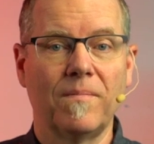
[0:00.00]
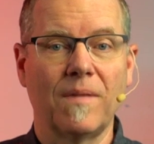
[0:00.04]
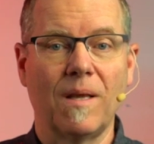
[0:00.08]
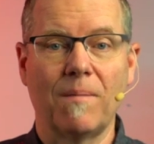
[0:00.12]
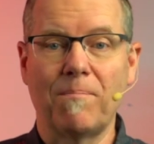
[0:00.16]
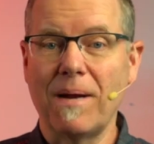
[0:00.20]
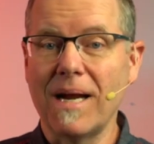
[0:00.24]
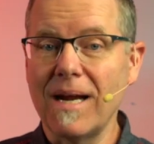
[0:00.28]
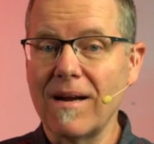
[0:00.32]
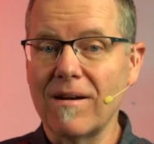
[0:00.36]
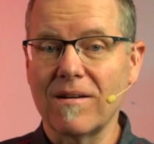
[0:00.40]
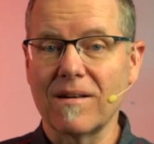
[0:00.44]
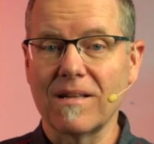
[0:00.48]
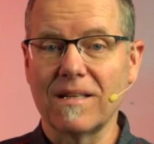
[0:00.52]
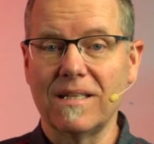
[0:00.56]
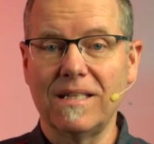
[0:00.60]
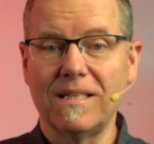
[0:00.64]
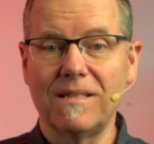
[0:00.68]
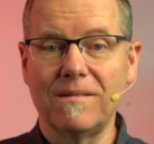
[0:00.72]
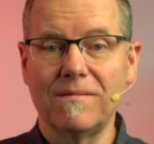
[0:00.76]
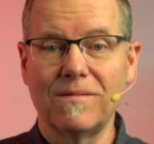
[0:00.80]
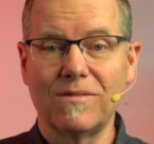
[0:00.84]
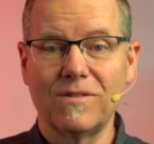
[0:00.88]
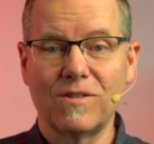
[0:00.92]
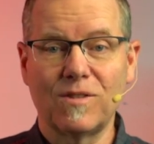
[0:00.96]

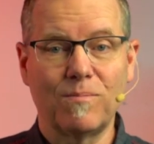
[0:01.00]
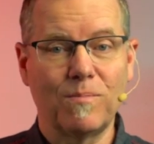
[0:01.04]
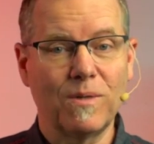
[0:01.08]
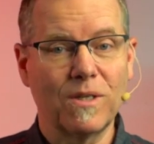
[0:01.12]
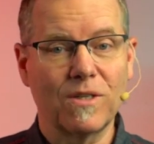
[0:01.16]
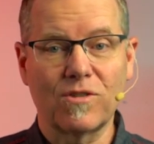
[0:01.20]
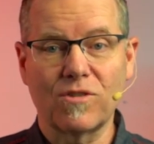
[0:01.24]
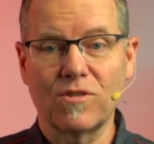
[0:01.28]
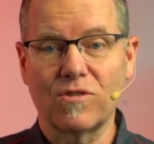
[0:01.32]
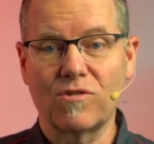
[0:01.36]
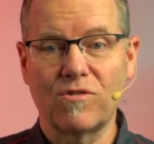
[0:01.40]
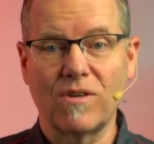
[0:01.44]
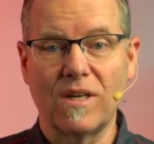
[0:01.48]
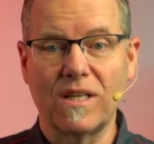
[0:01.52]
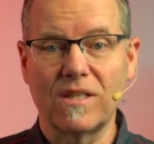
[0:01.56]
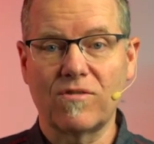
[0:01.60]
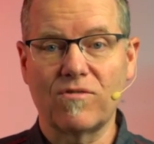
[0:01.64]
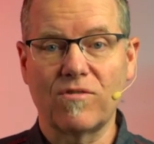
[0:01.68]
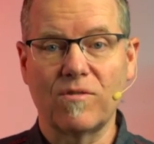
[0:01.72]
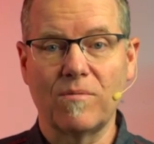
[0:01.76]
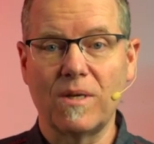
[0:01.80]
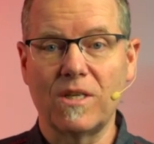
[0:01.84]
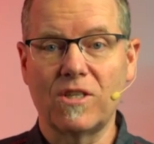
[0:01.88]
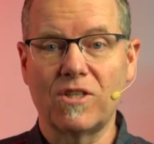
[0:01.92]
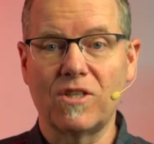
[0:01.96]
Apparently, spiritual
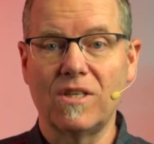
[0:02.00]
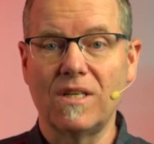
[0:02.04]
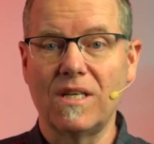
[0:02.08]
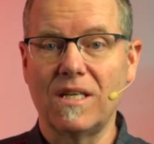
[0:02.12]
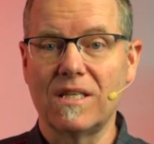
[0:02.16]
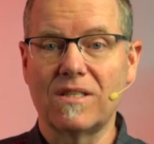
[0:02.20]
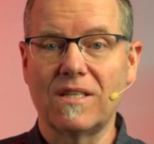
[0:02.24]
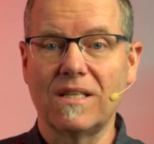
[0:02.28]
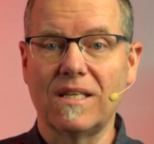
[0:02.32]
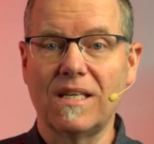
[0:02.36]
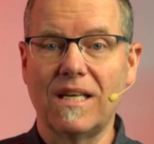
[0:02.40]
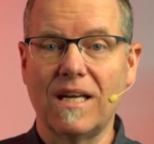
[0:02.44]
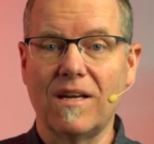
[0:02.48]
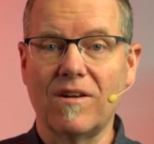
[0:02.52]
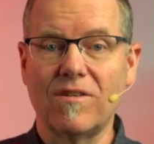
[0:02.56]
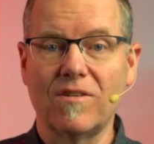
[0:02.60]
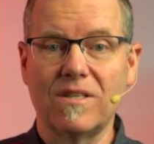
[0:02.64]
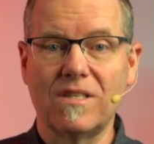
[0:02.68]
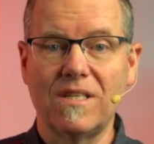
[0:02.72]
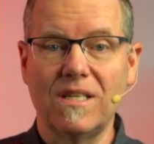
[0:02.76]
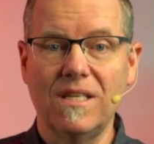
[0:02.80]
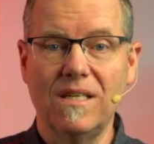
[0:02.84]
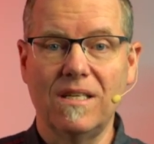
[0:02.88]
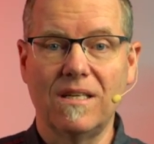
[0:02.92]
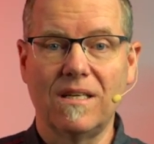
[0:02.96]
transformation isn't
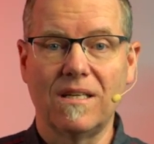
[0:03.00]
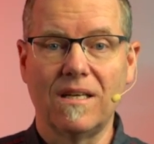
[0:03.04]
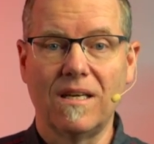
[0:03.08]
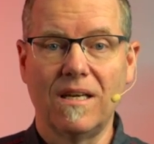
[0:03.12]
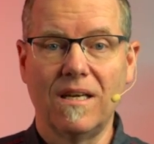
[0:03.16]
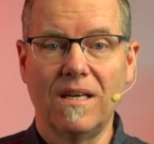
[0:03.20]
guaranteed.